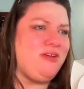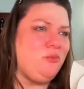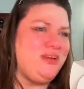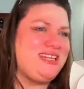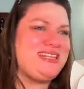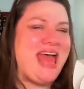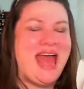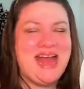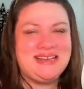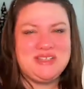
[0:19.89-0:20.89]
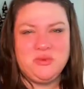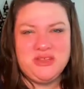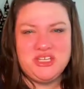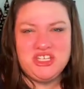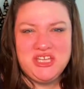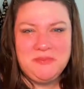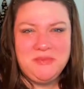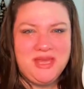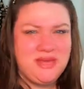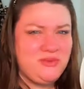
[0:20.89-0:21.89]
and with tax and with
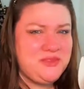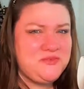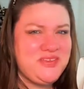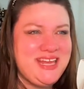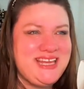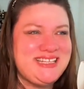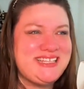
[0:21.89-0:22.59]
shipping and with fees,